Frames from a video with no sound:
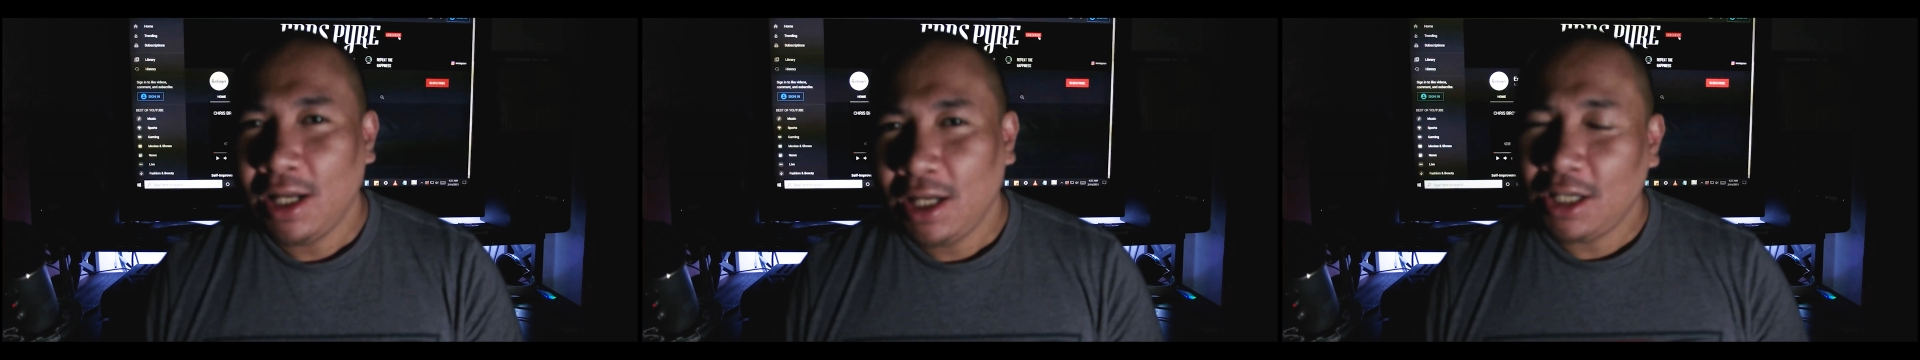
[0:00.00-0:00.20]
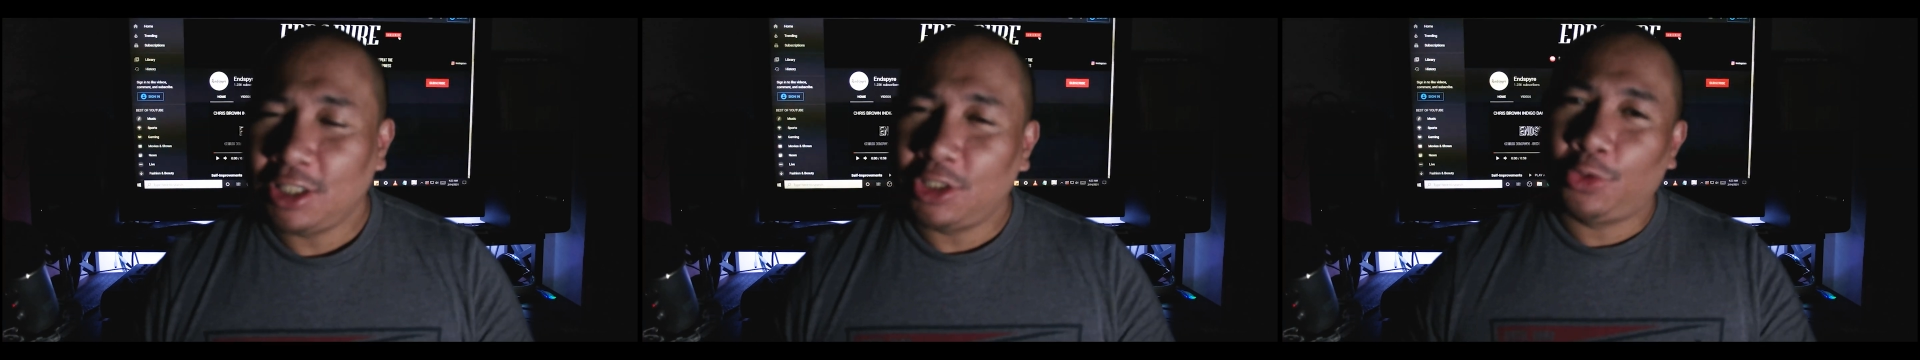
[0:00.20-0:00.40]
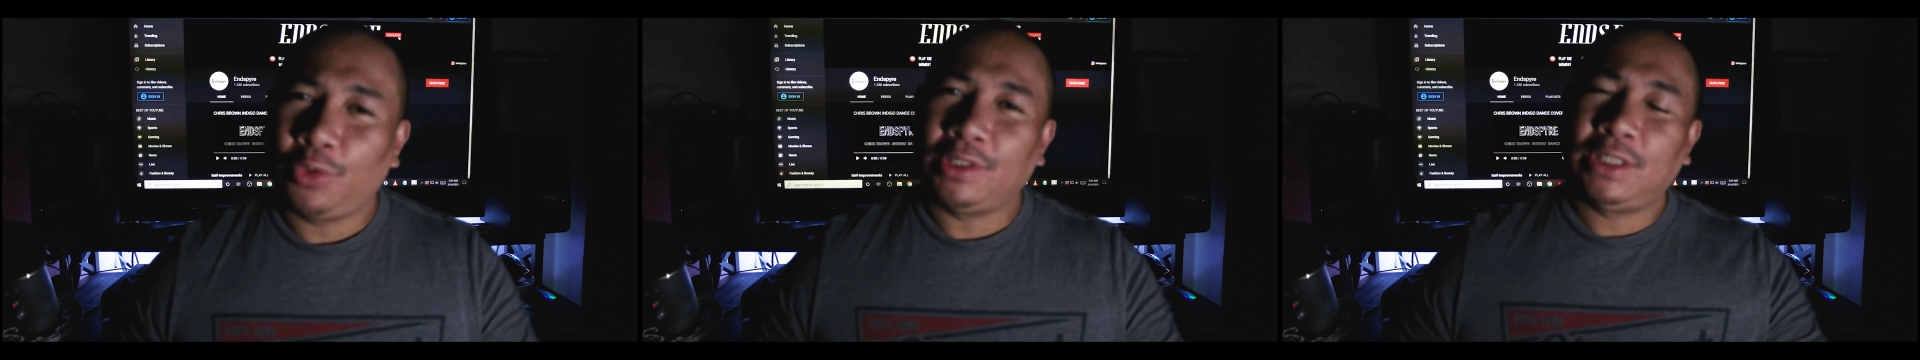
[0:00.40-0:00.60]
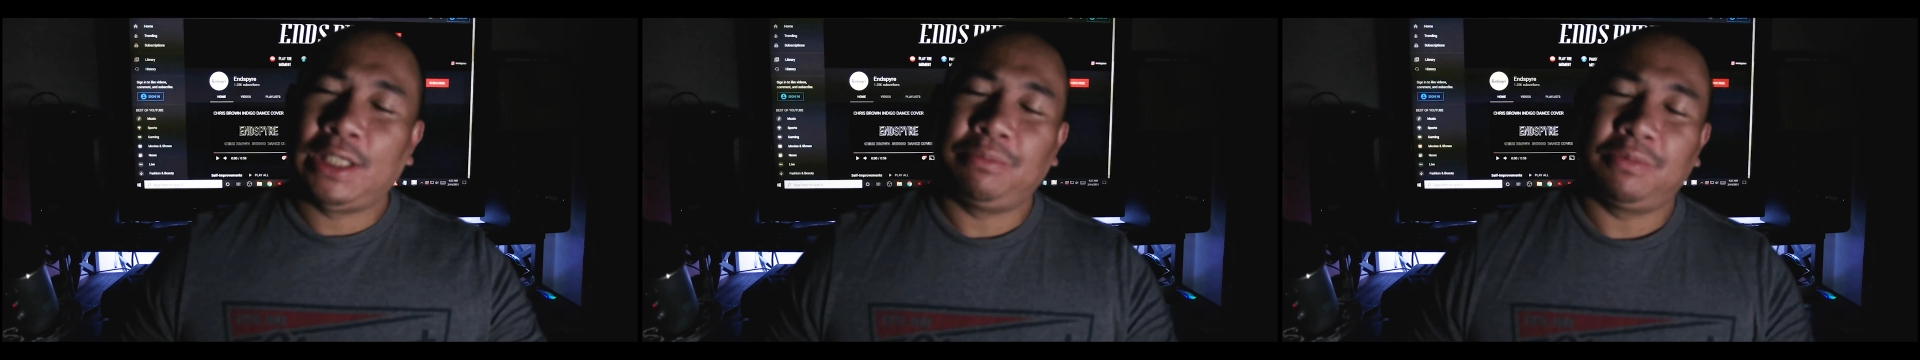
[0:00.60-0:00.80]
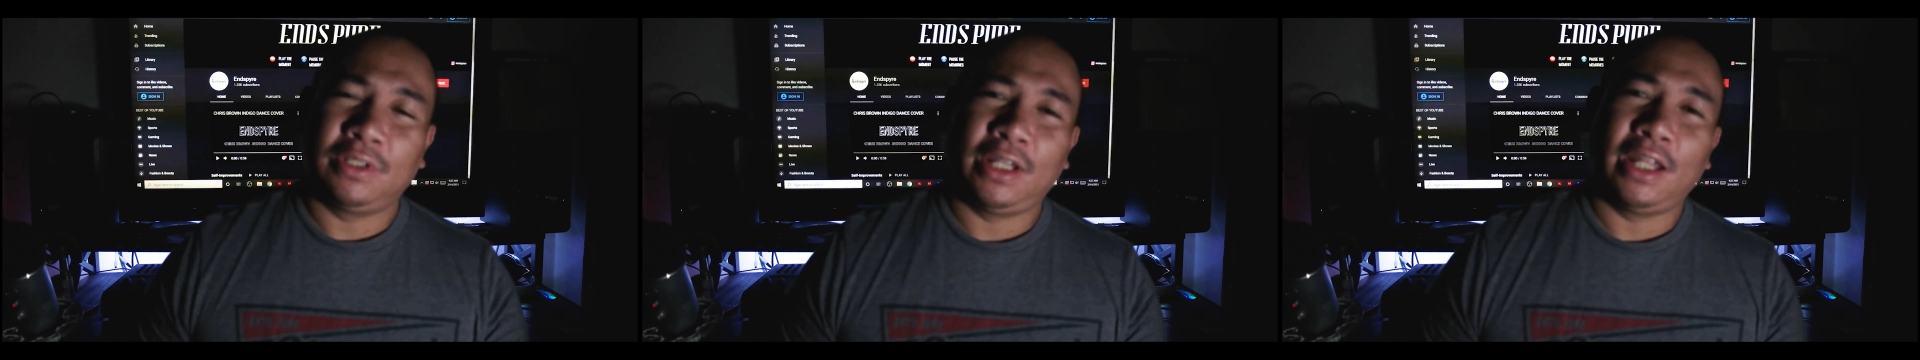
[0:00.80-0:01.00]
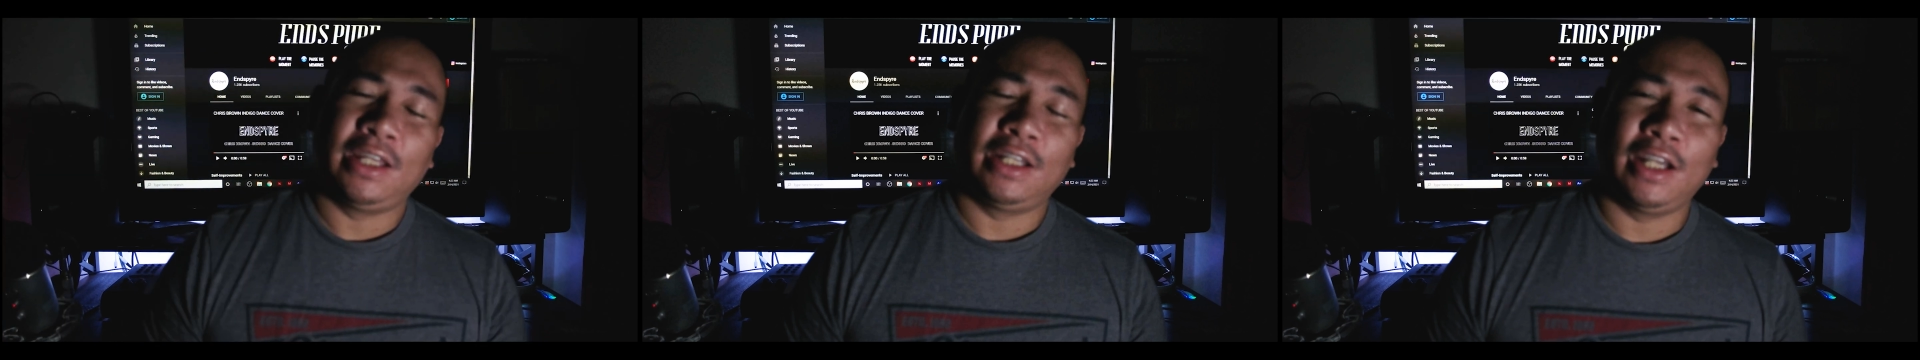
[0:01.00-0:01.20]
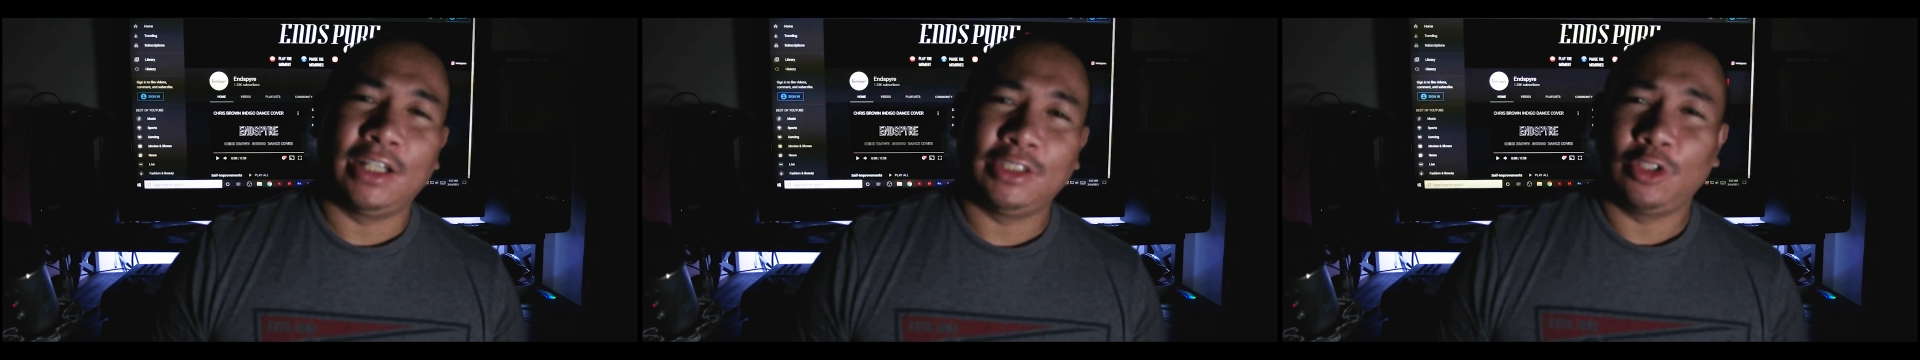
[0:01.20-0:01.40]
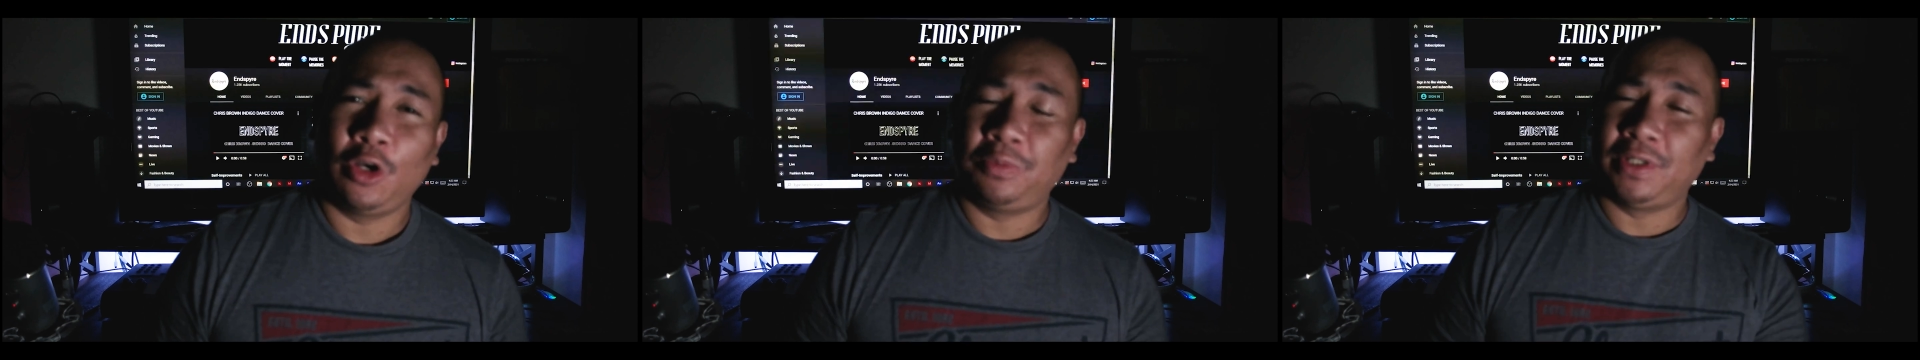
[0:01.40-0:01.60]
Here's a quick tip today,
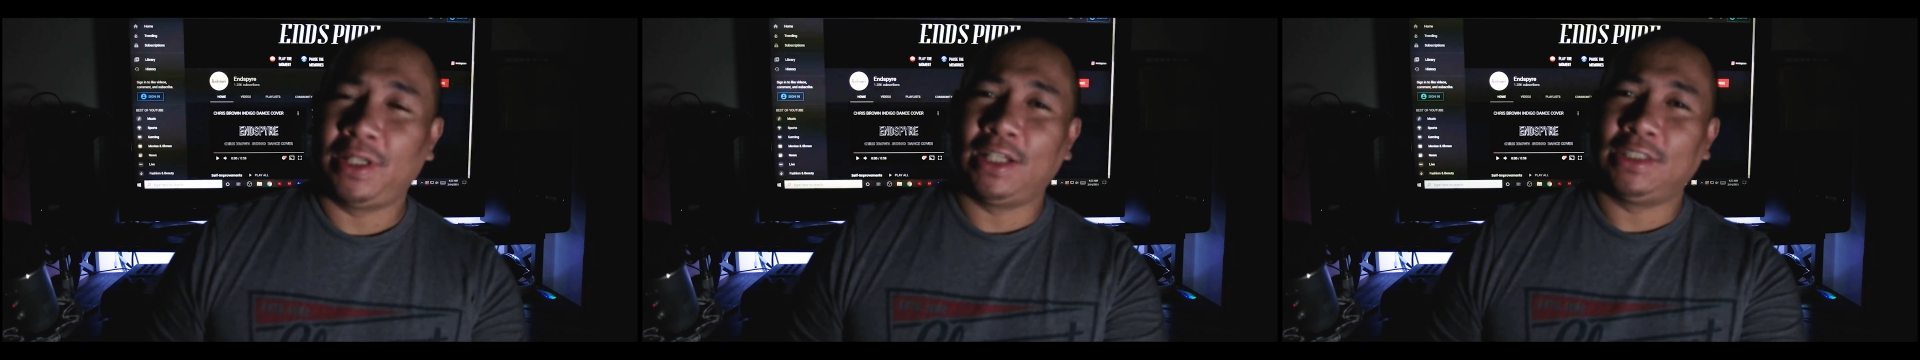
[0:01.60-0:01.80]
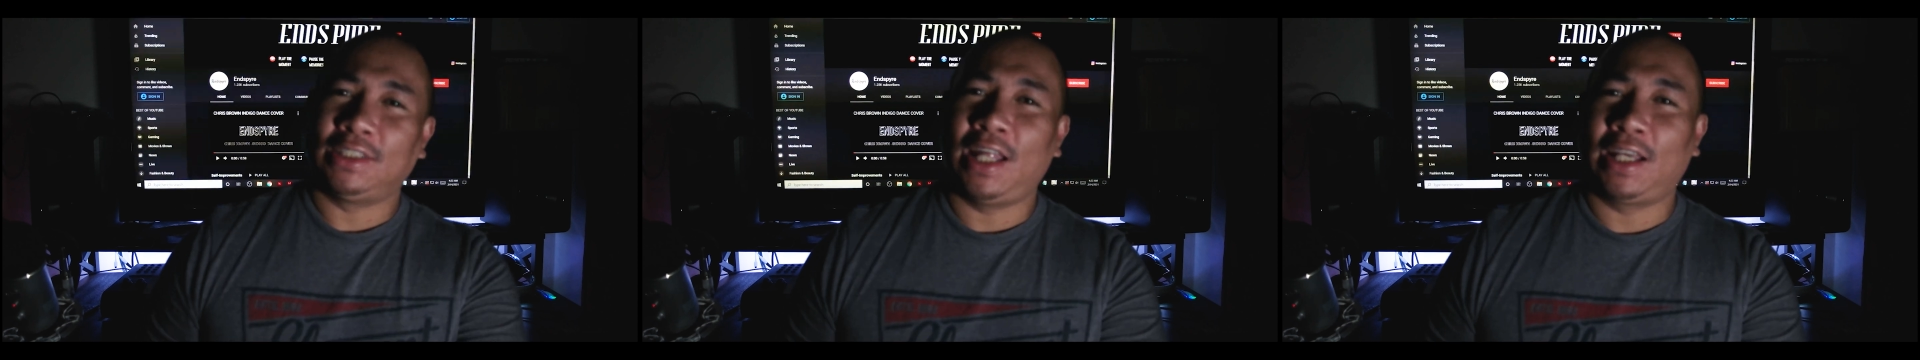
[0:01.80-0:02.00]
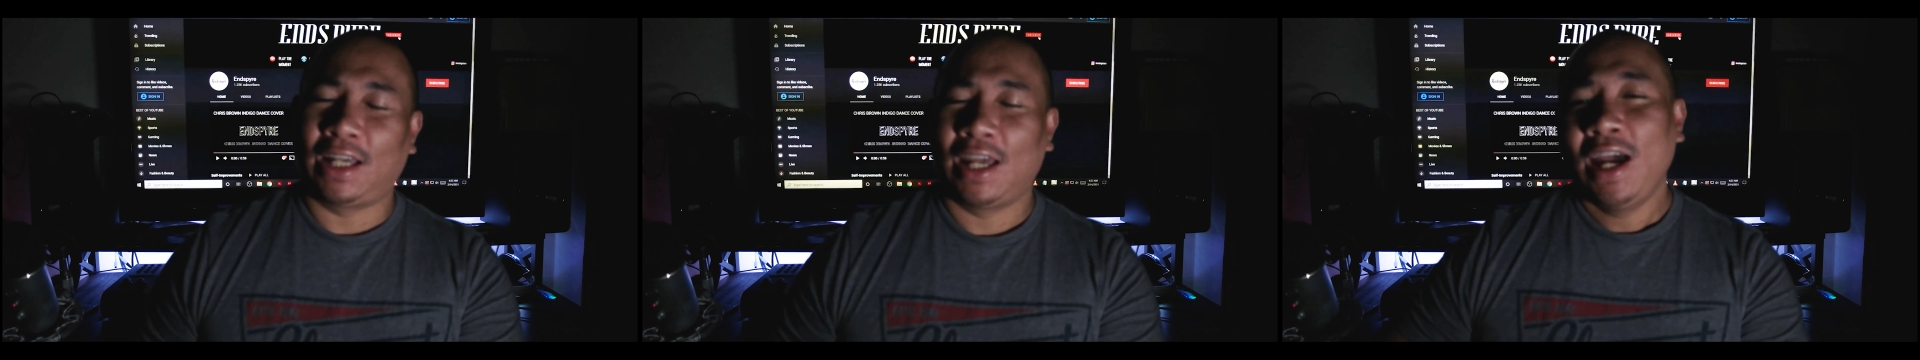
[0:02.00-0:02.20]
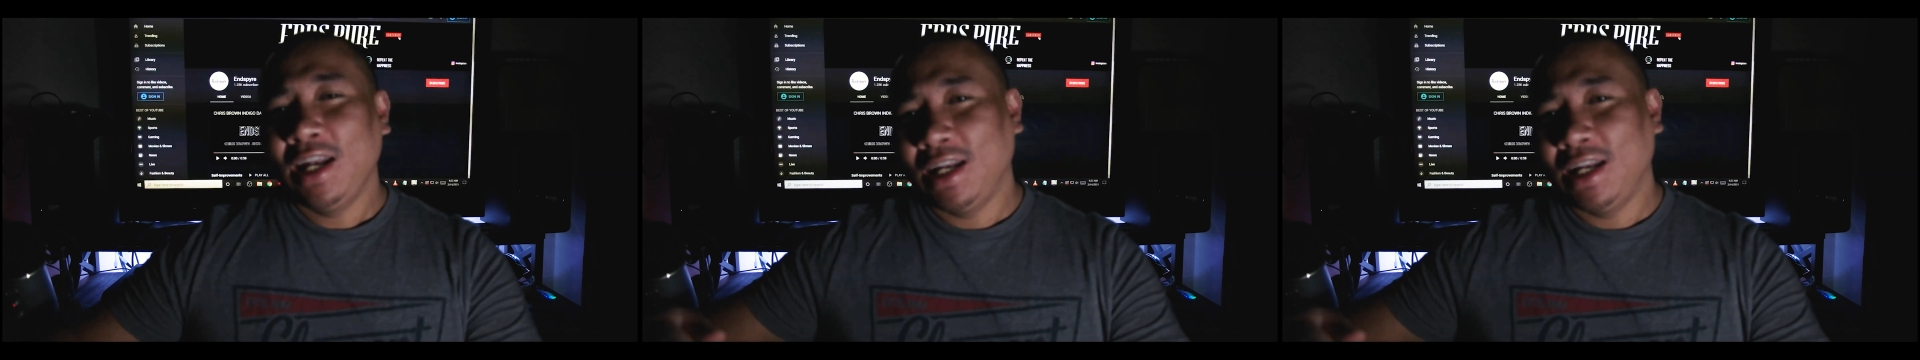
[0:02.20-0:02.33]
guys. Hope you guys like it.